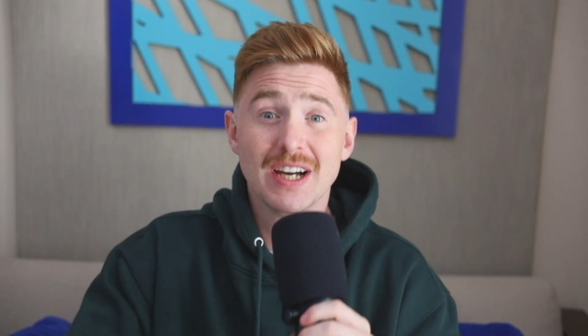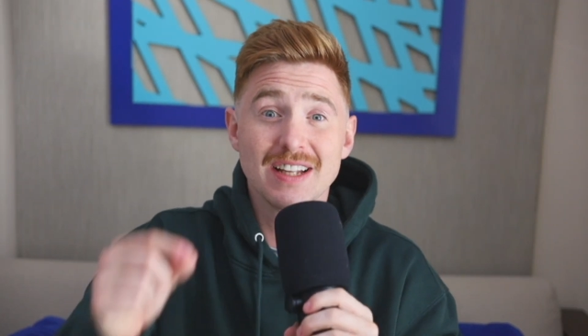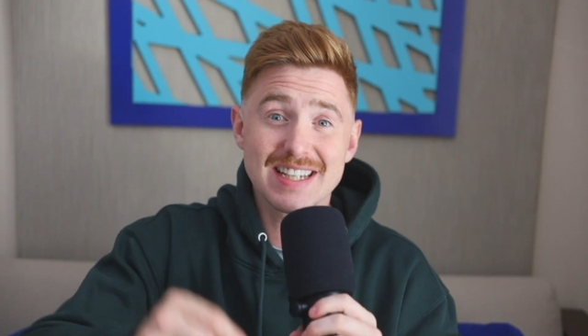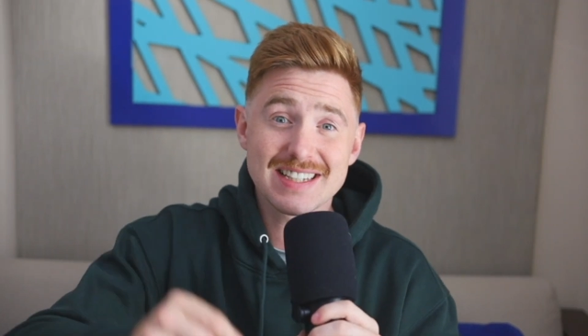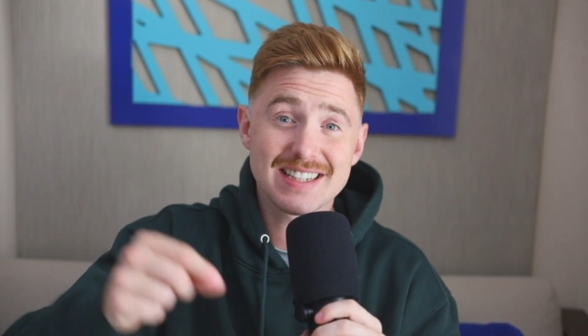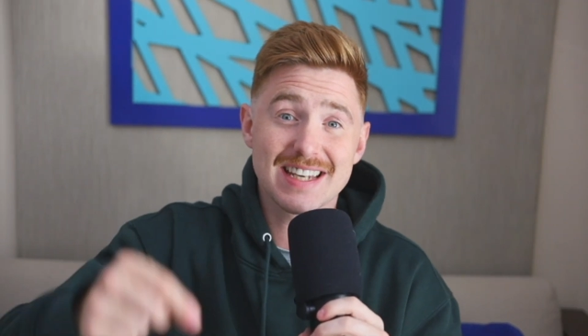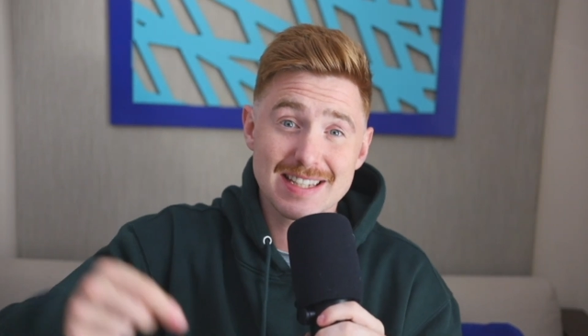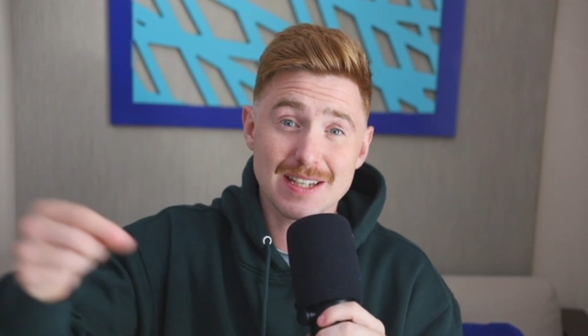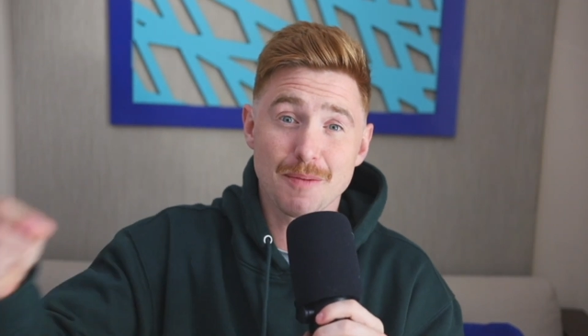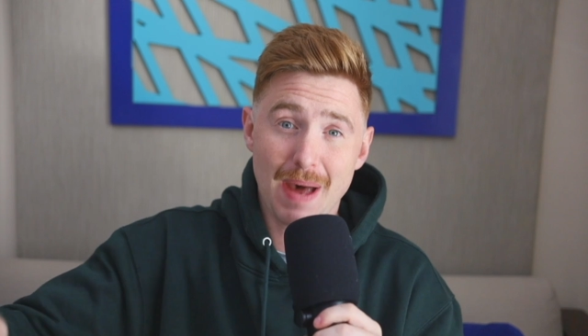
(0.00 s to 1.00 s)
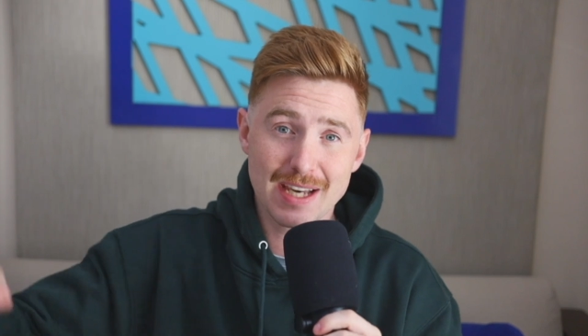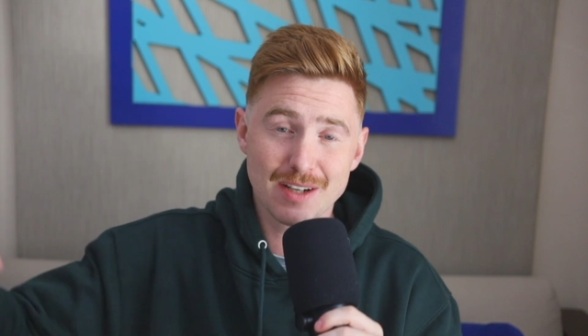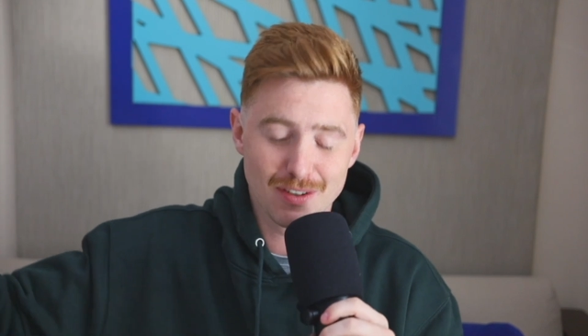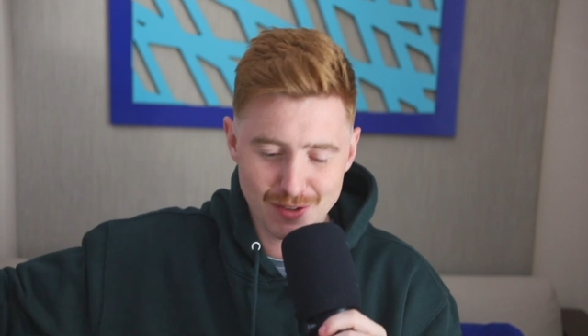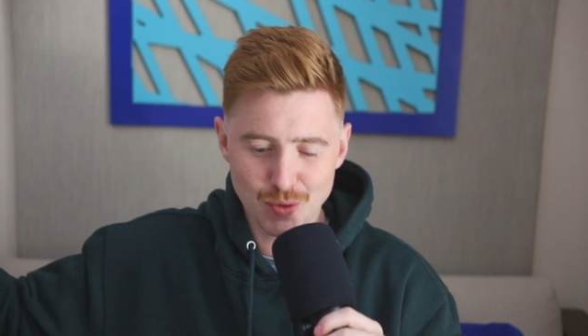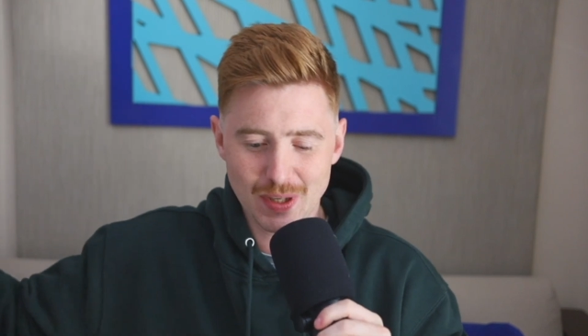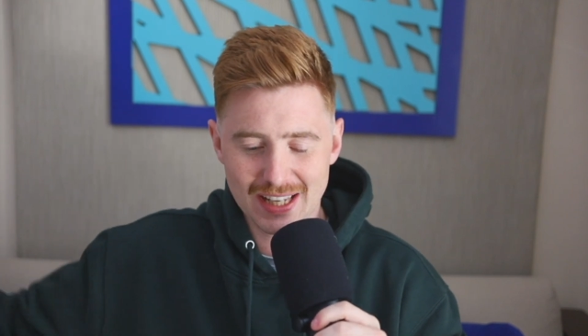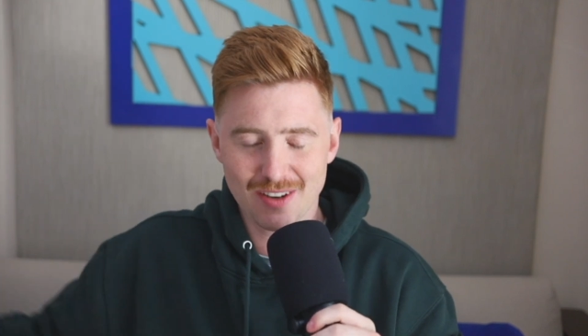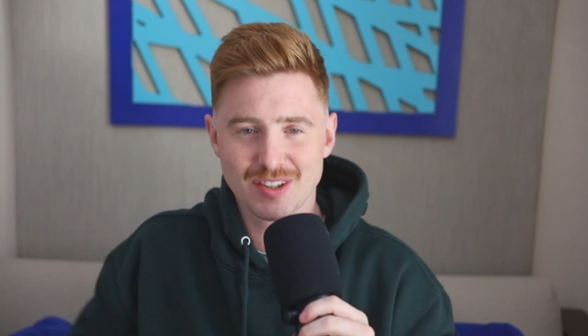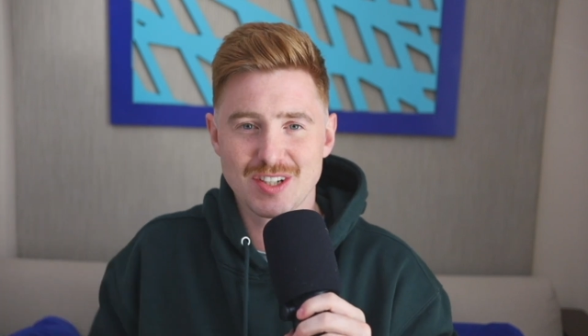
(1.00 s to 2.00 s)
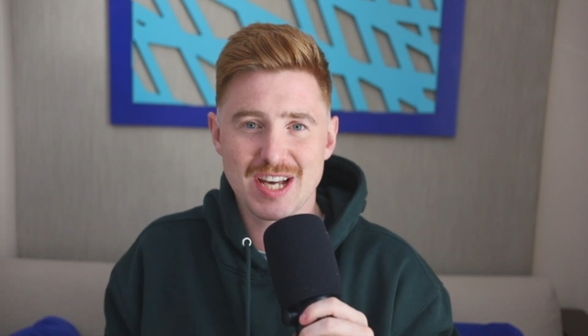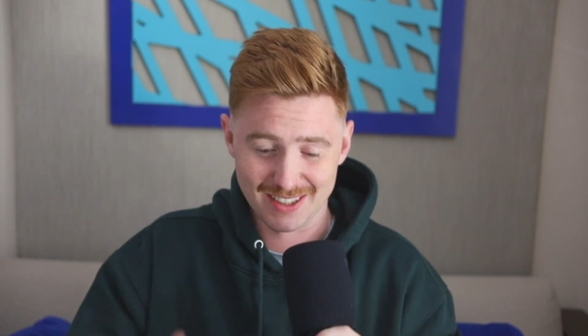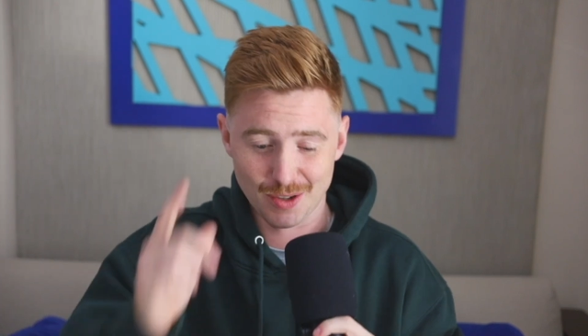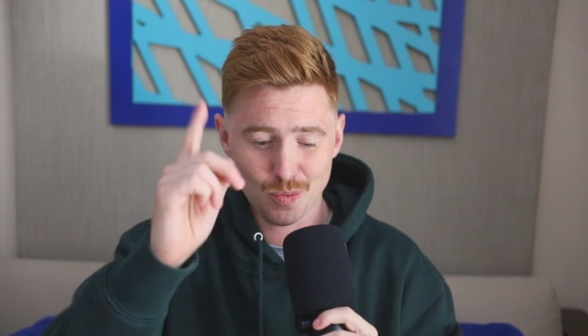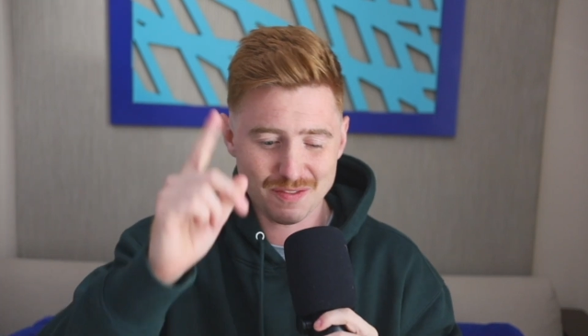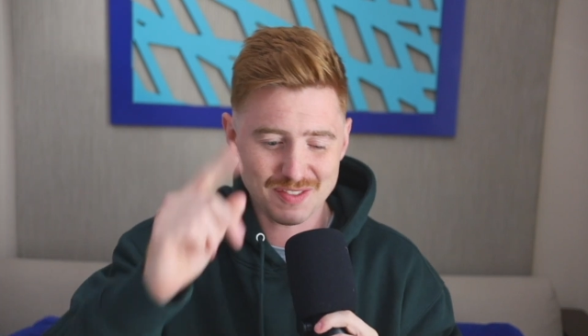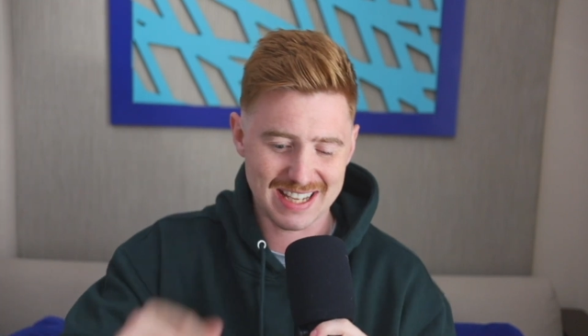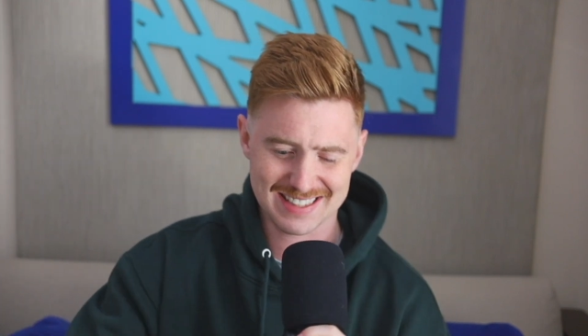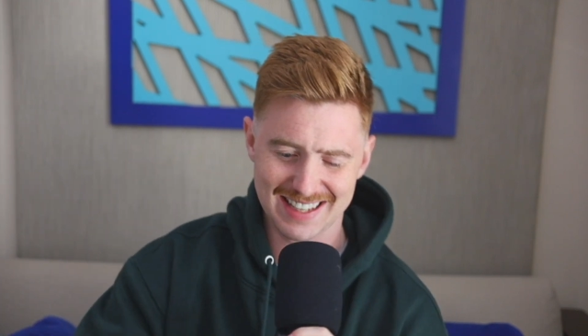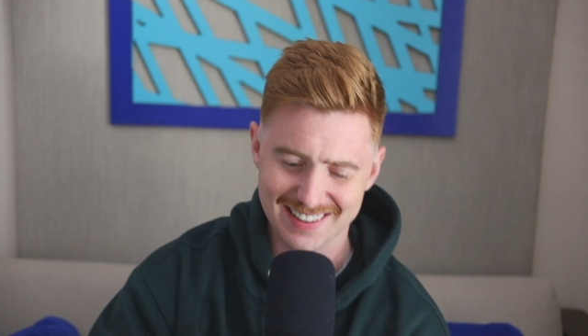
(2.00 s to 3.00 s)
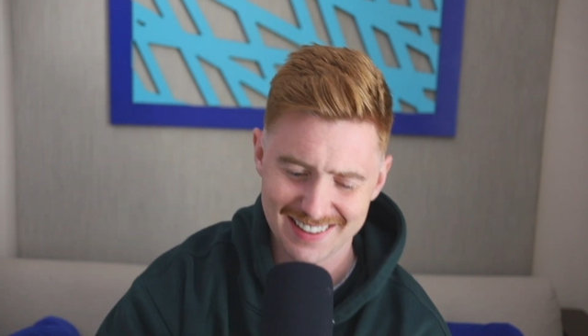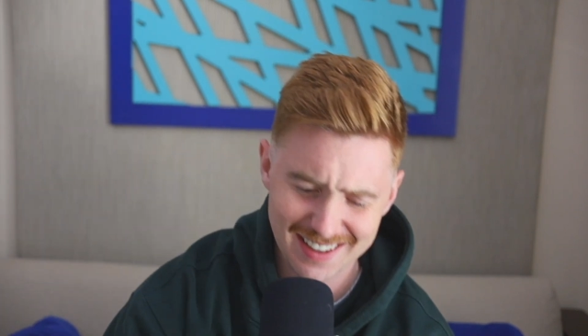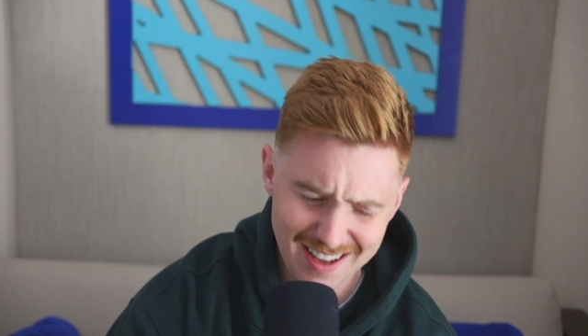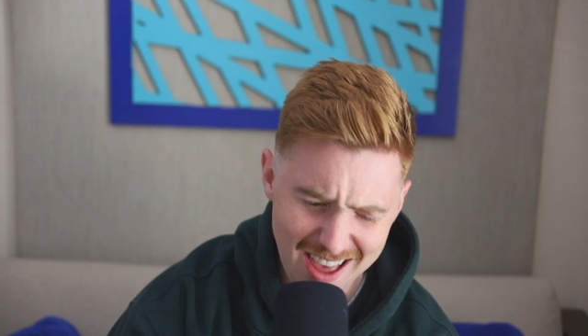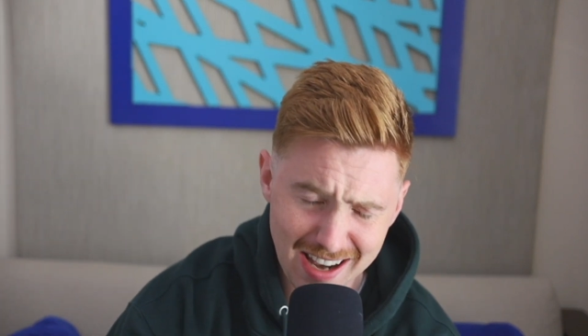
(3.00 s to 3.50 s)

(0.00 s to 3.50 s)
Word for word: This is a paid review here on the channel. With that said, uh, let's